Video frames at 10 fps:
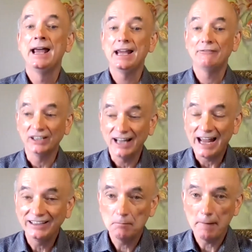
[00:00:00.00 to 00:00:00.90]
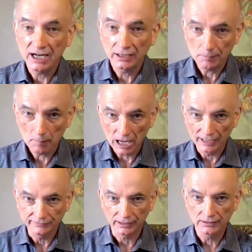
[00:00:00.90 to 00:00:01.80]
If you'd like to make a
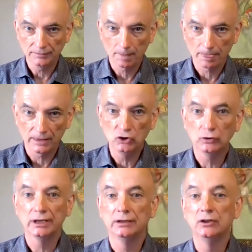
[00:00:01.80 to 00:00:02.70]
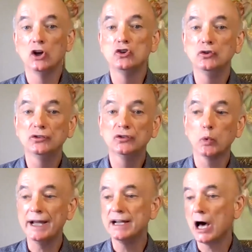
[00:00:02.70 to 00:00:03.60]
deposit, you can do so
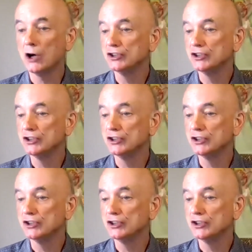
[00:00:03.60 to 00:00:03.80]
right now.